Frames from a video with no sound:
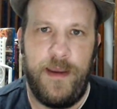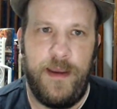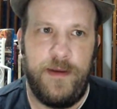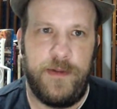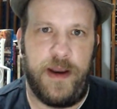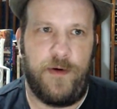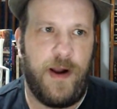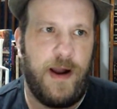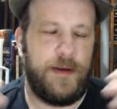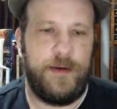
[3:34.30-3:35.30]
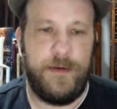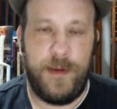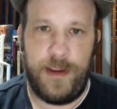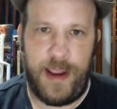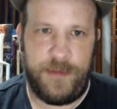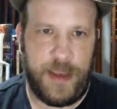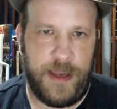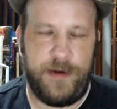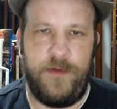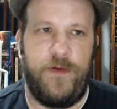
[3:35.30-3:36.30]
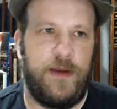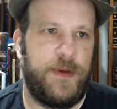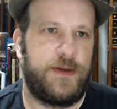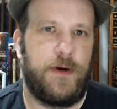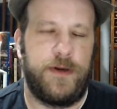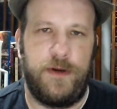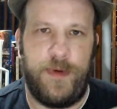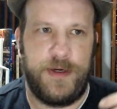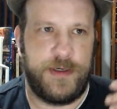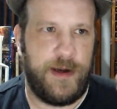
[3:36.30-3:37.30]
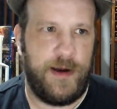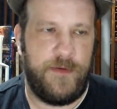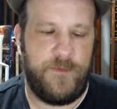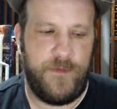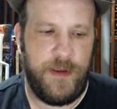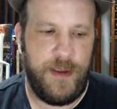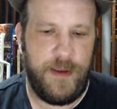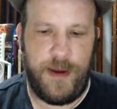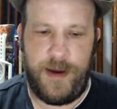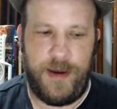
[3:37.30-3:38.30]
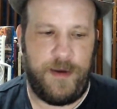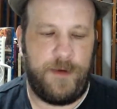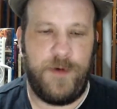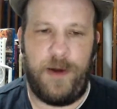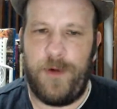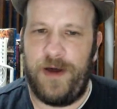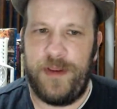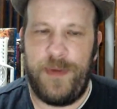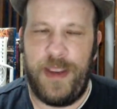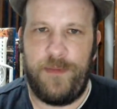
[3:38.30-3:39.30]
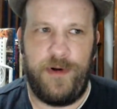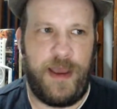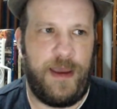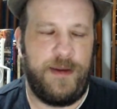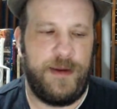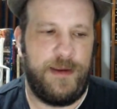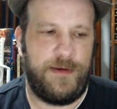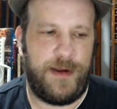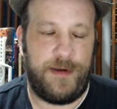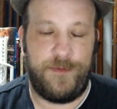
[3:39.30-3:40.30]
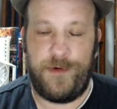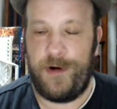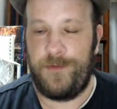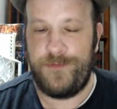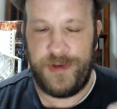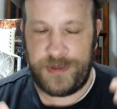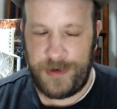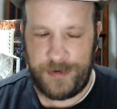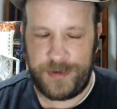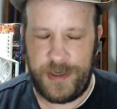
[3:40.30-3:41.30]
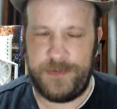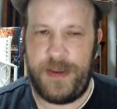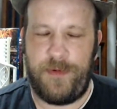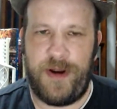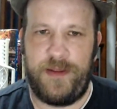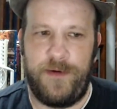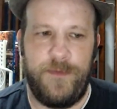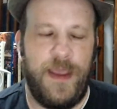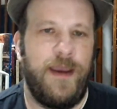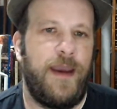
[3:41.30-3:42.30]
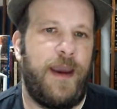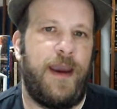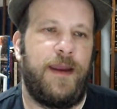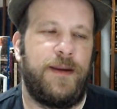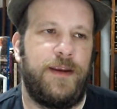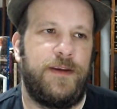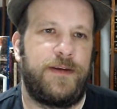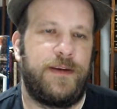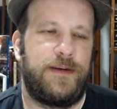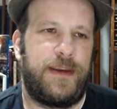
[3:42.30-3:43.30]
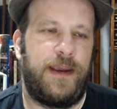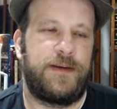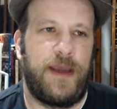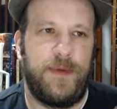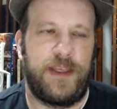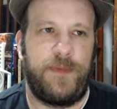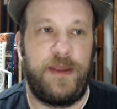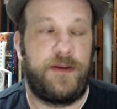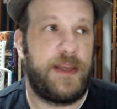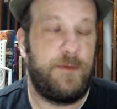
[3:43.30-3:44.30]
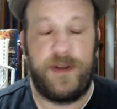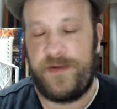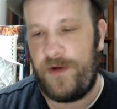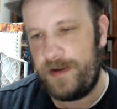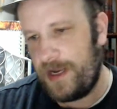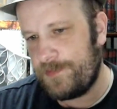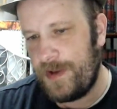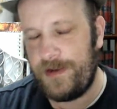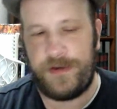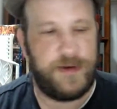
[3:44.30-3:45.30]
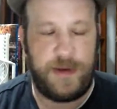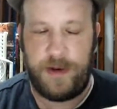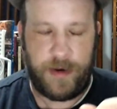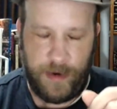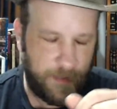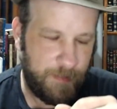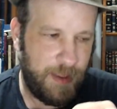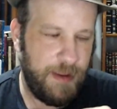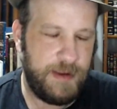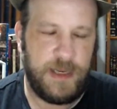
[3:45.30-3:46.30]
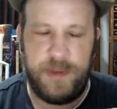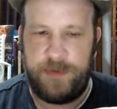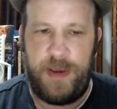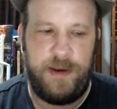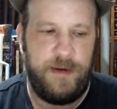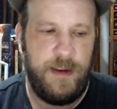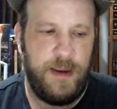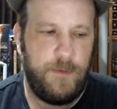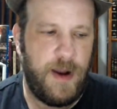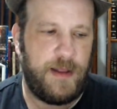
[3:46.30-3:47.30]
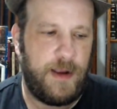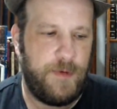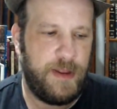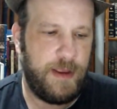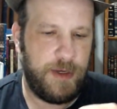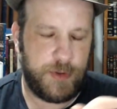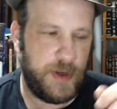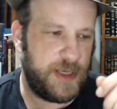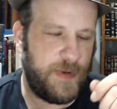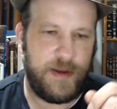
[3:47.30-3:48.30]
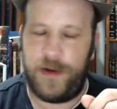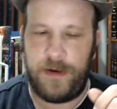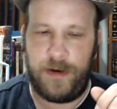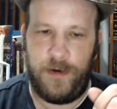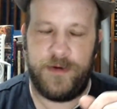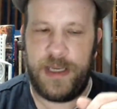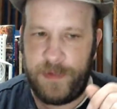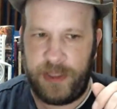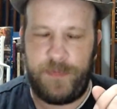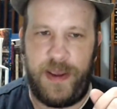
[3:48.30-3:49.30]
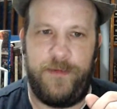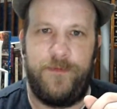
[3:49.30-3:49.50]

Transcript: Later on, at the end of the film, he's talking to a bunch of wealthy people or salespeople rather, and he's saying, "Sell me this pen." They're saying, "Well, it's a very nice pen." He says, No. Sell me this pen." "Well, I really enjoy this pen." No. Sell me this pen.